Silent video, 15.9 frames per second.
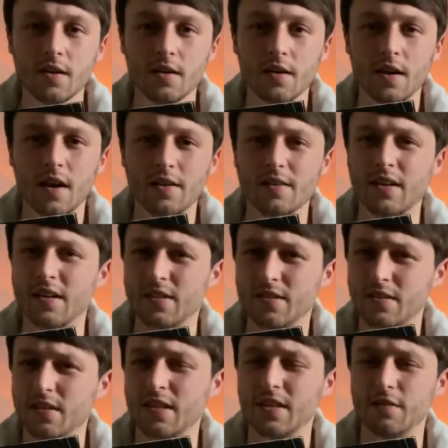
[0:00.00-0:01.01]
I
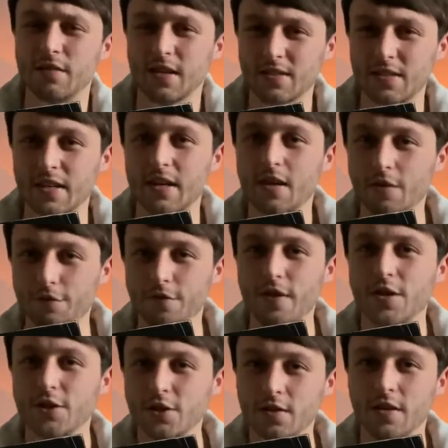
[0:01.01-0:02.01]
think he has like a
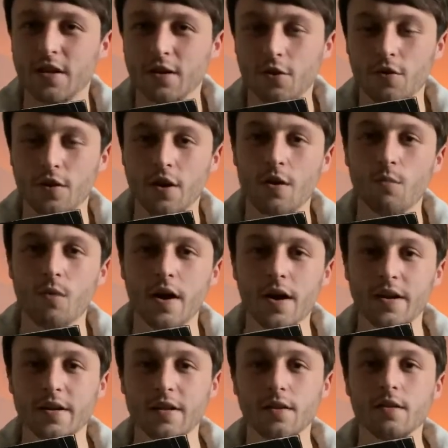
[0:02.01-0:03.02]
confession thing going on where
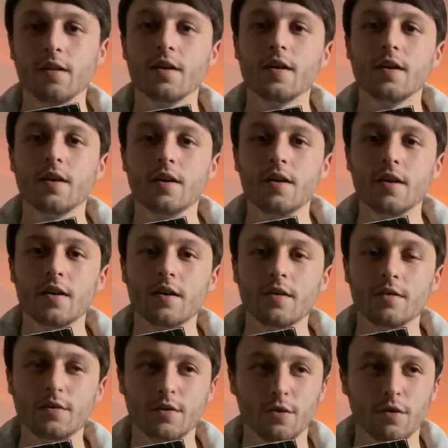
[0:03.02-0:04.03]
he'll,
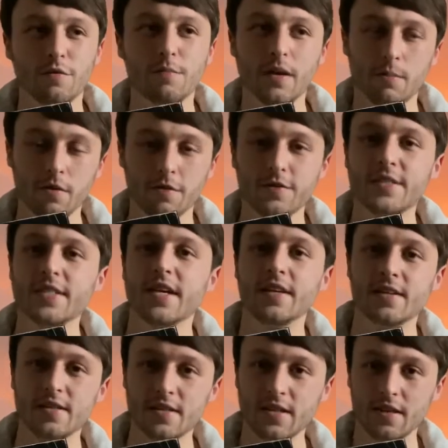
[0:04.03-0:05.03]
you know, if people have
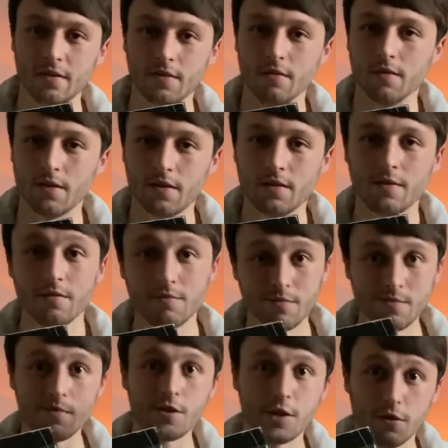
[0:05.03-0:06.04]
sinned, he'll
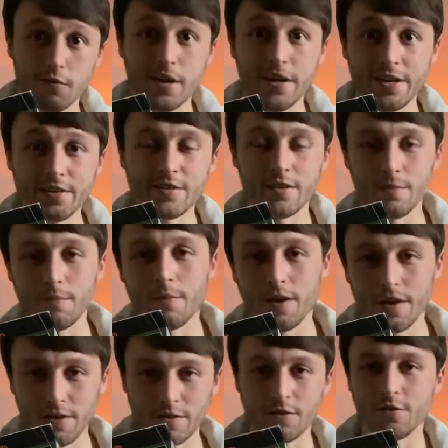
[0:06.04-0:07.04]
correct them
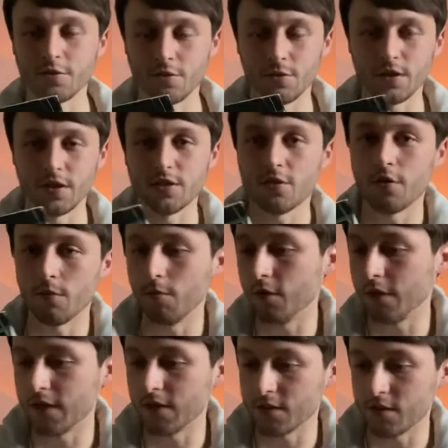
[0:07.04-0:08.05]
by, you know, doing these horrible
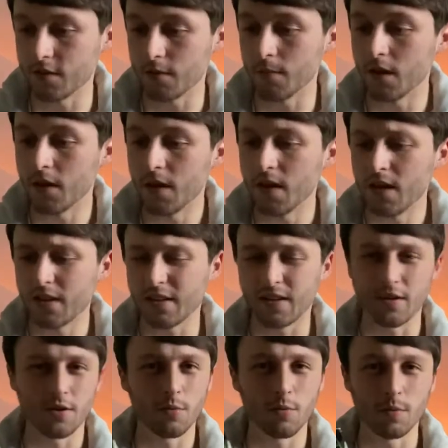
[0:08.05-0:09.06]
things to them. I think
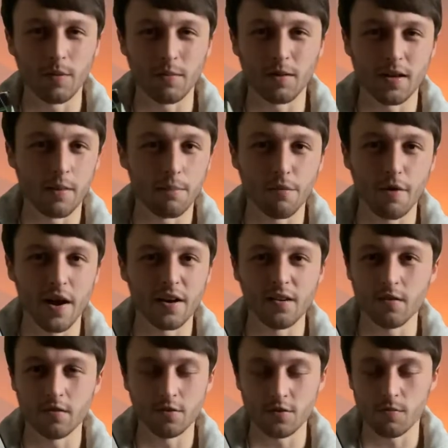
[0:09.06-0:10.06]
a couple of people get
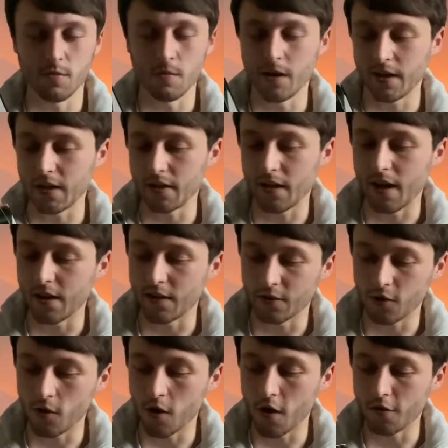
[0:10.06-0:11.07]
branded and someone might get their hand
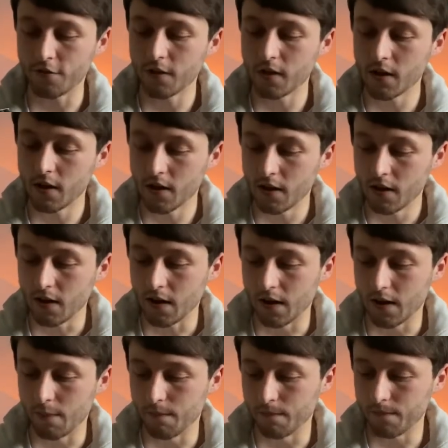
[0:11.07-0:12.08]
cut off.
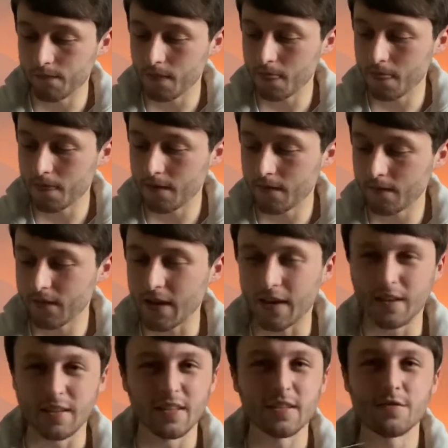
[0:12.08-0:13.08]

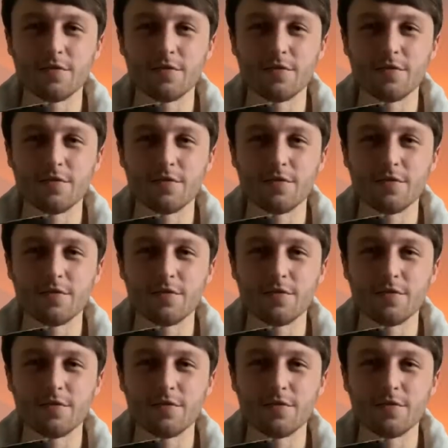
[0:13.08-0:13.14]
Yeah, it's